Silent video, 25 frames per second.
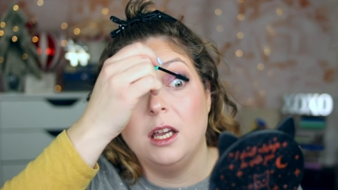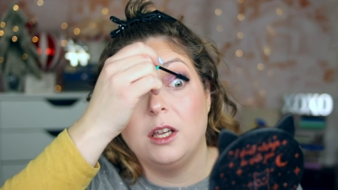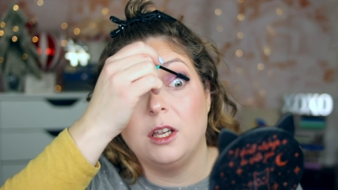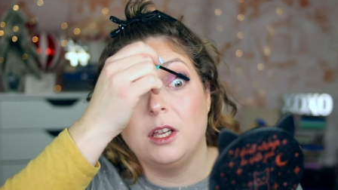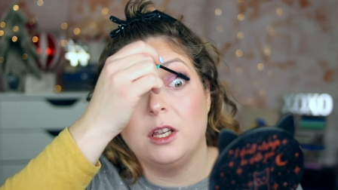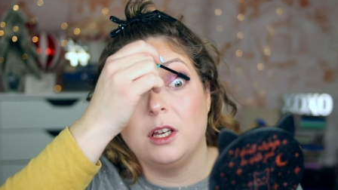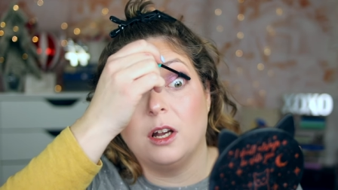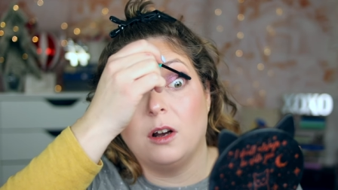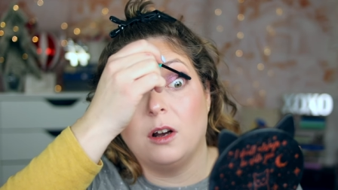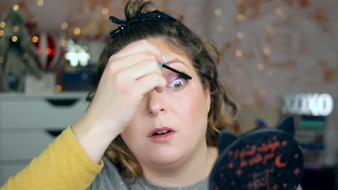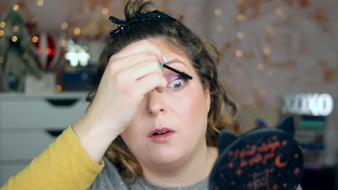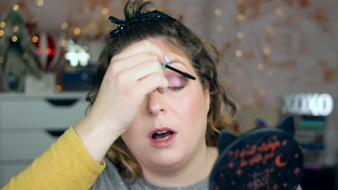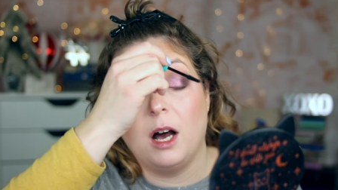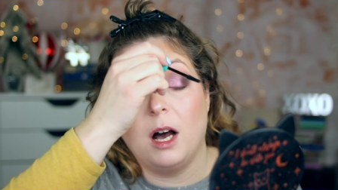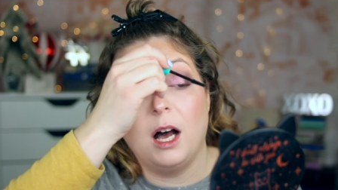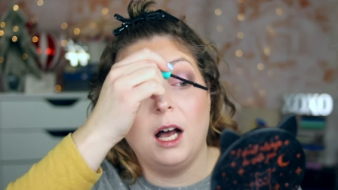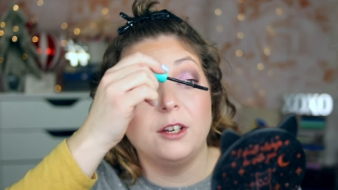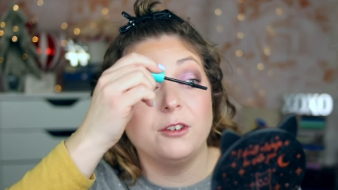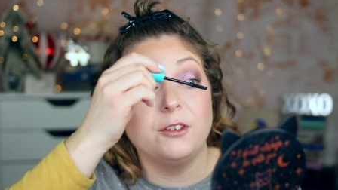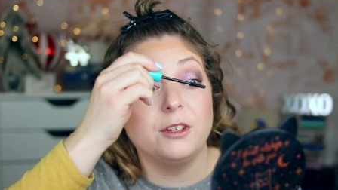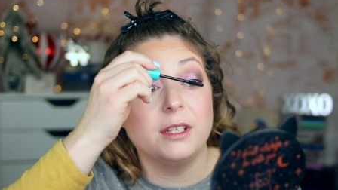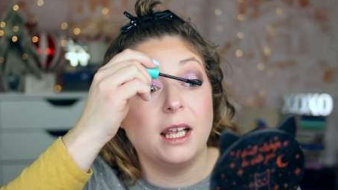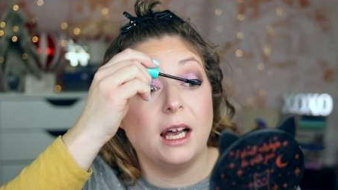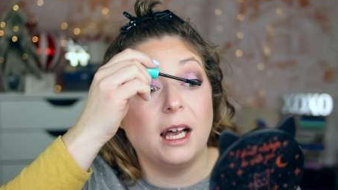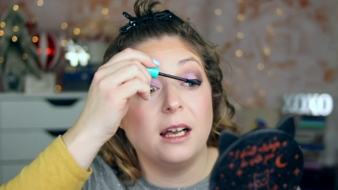you know, one
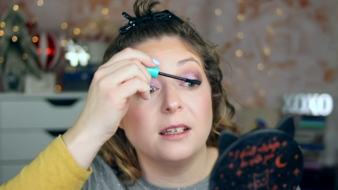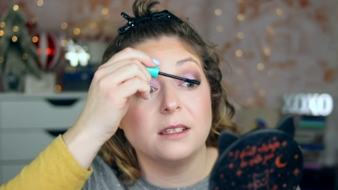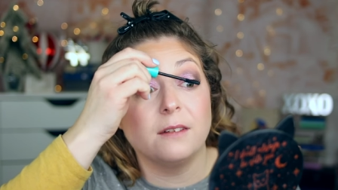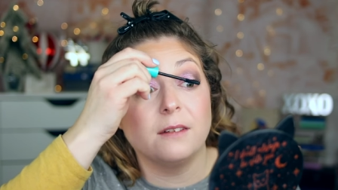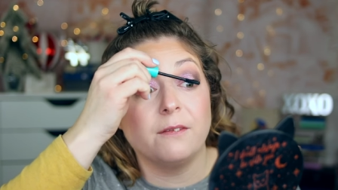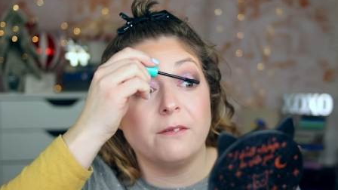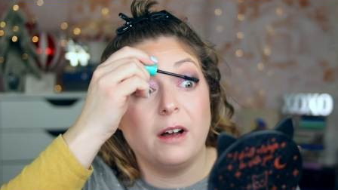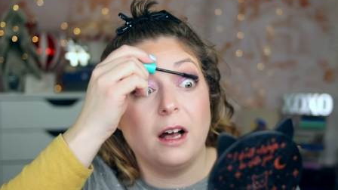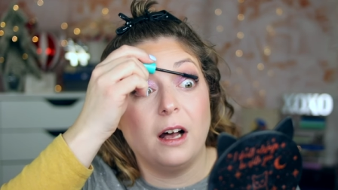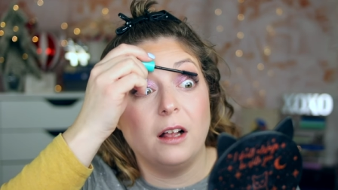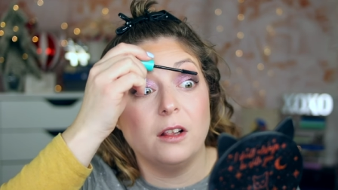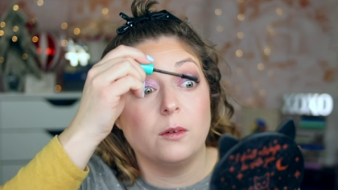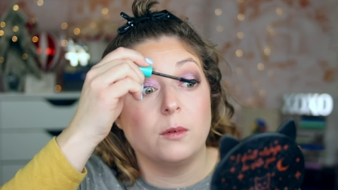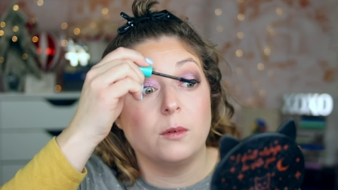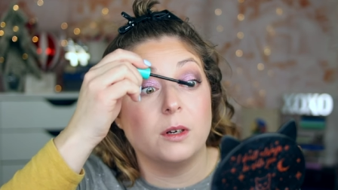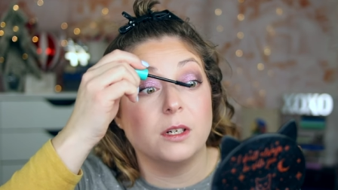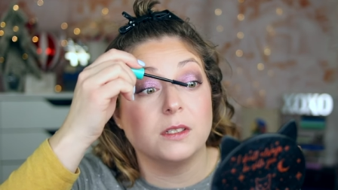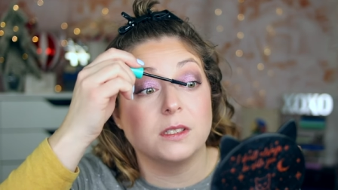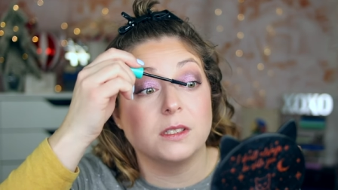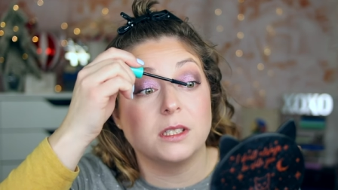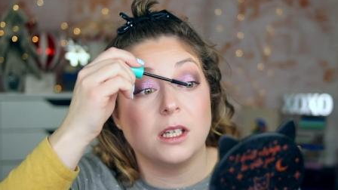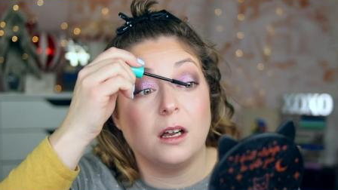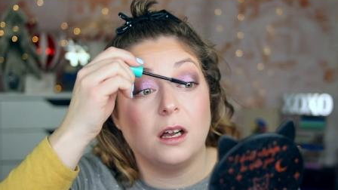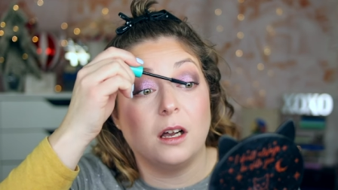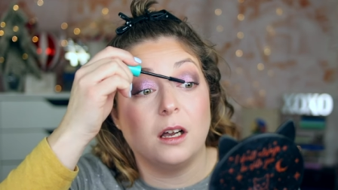hundred thousand
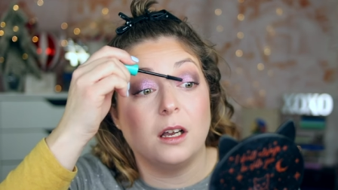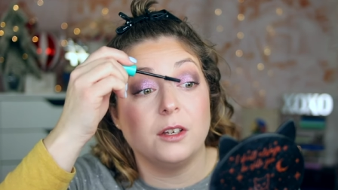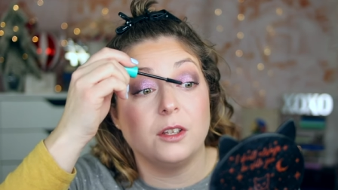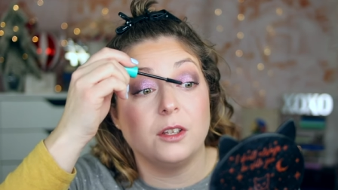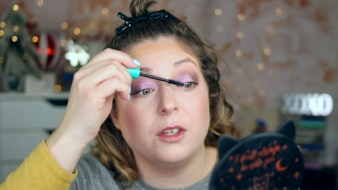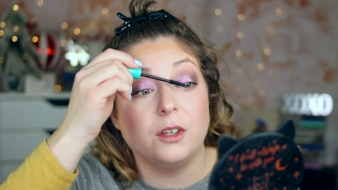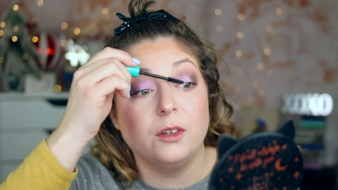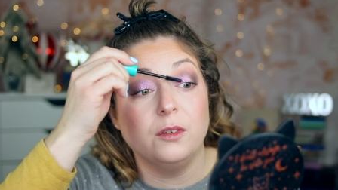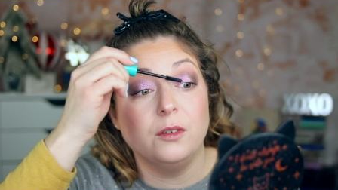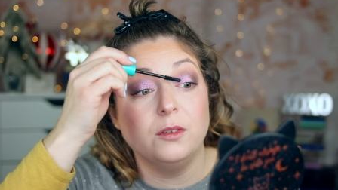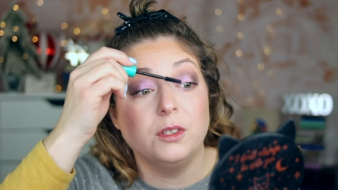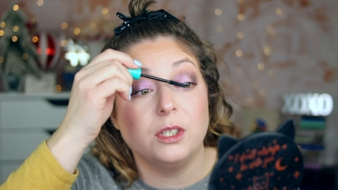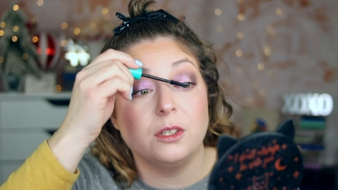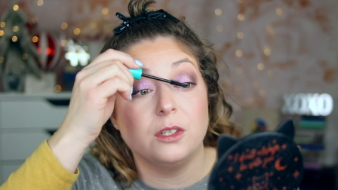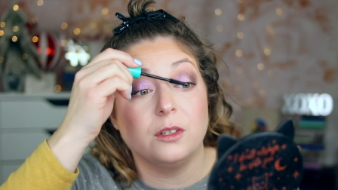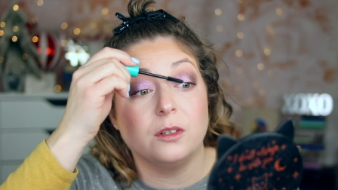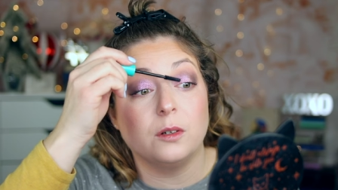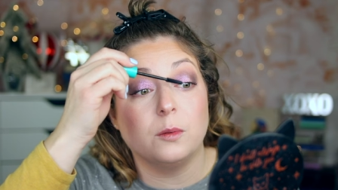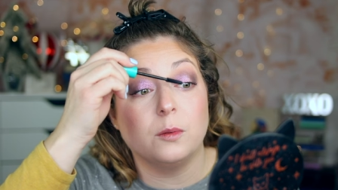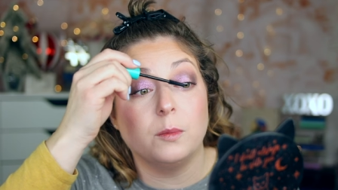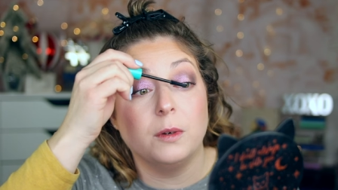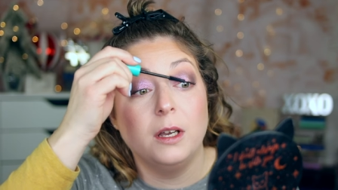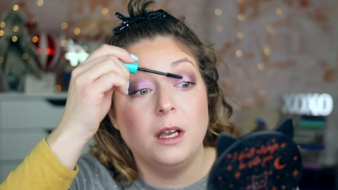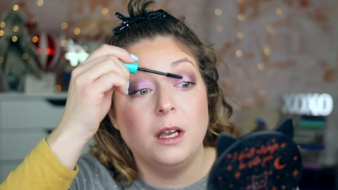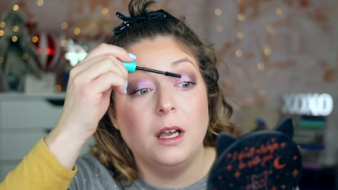followers on
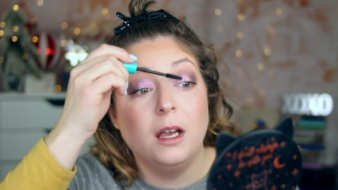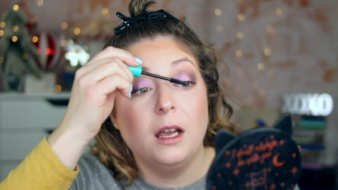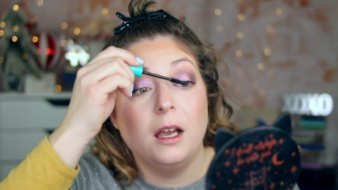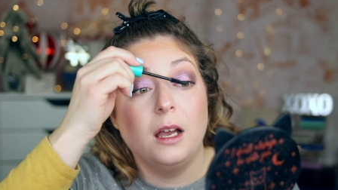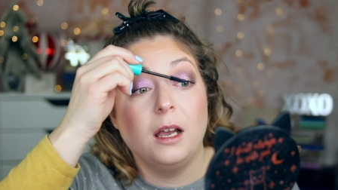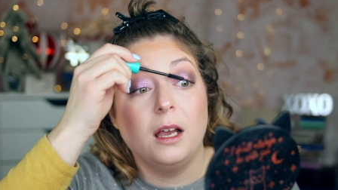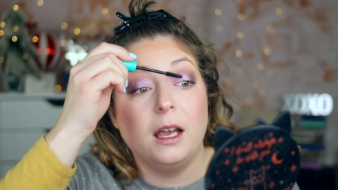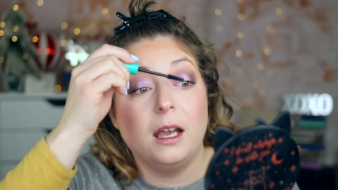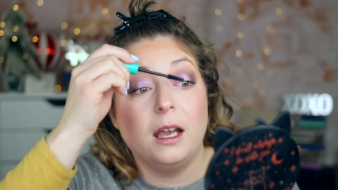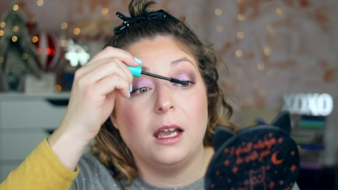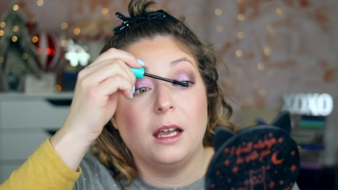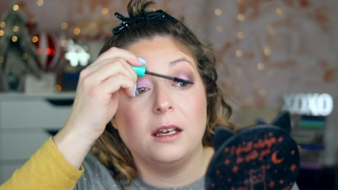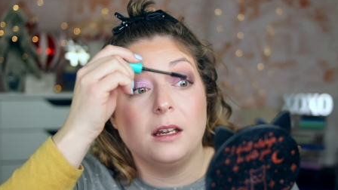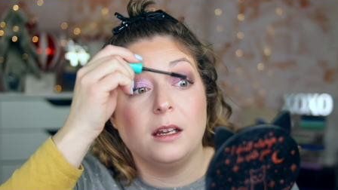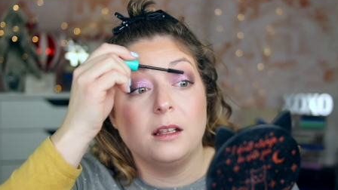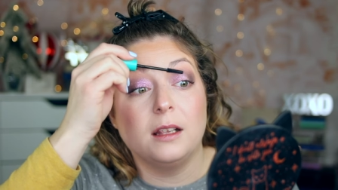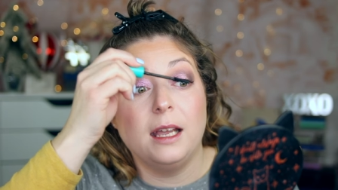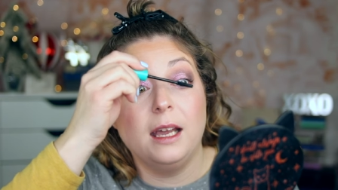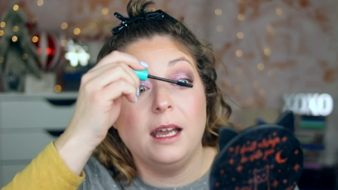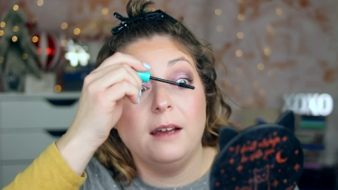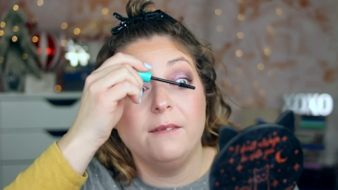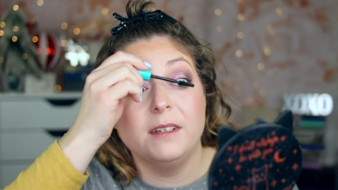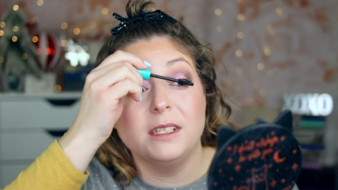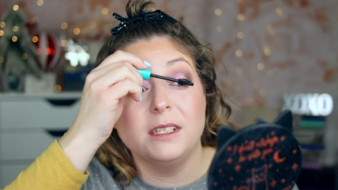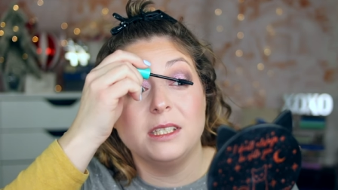YouTube and they
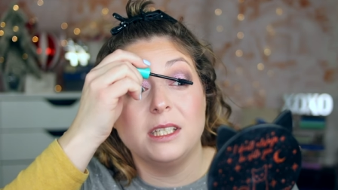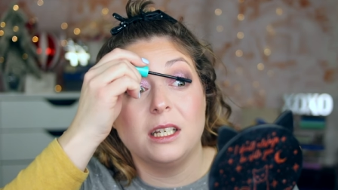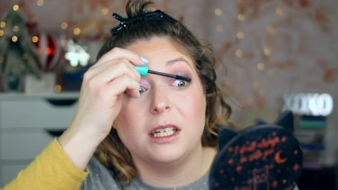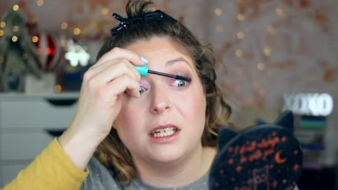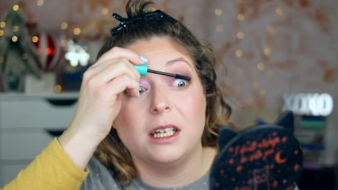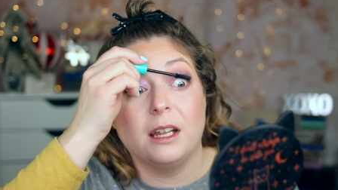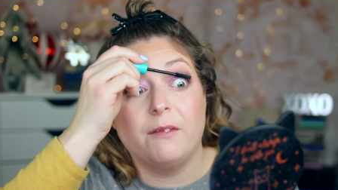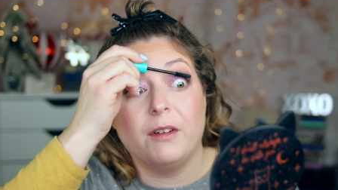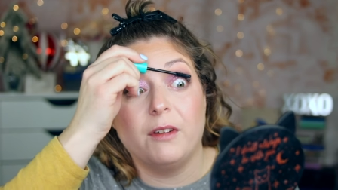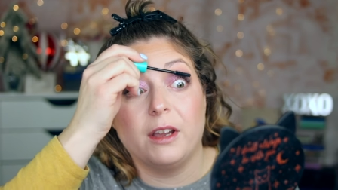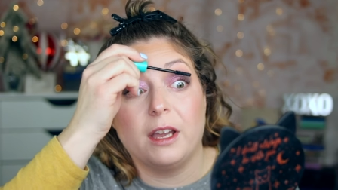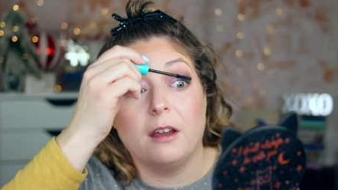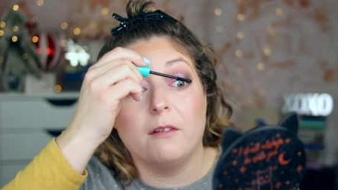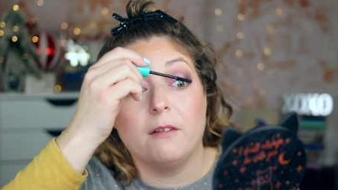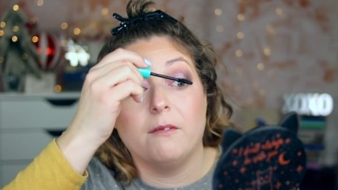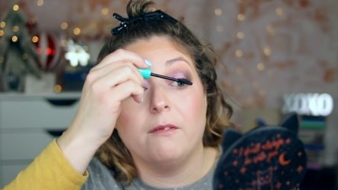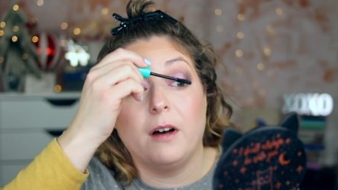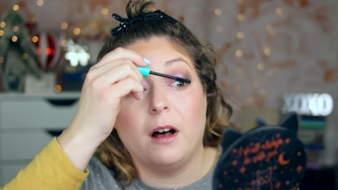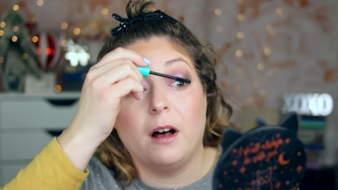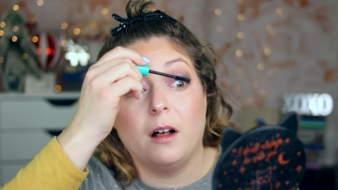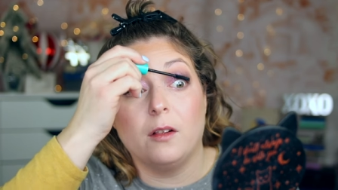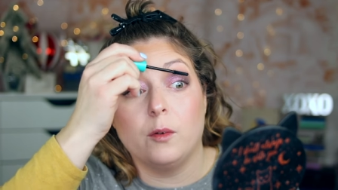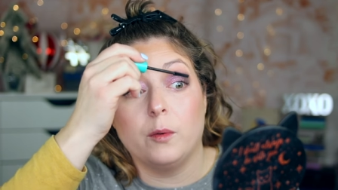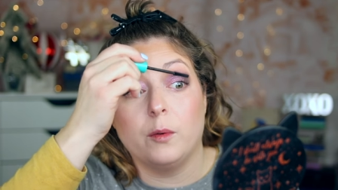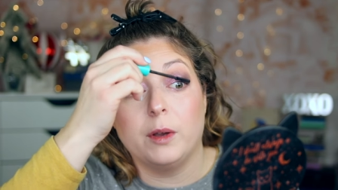have a significant
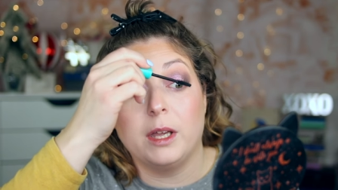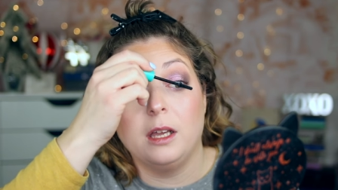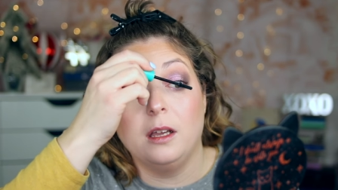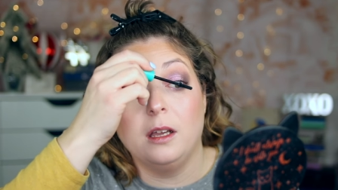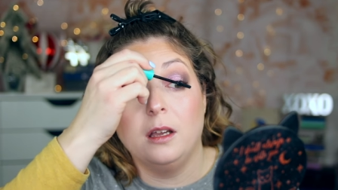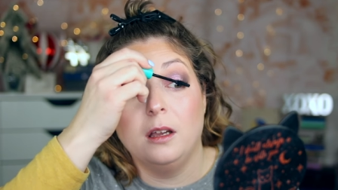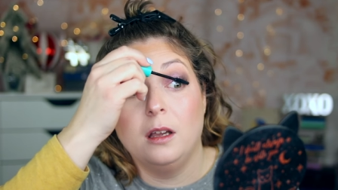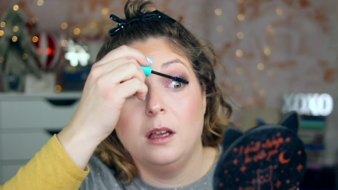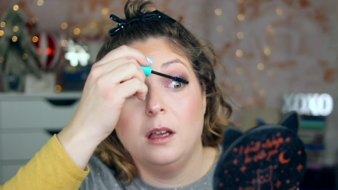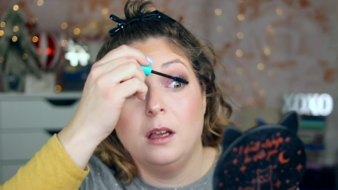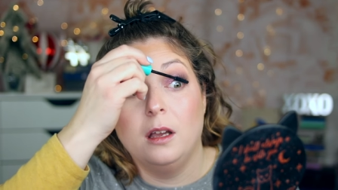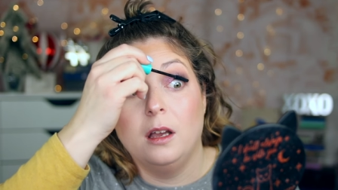following,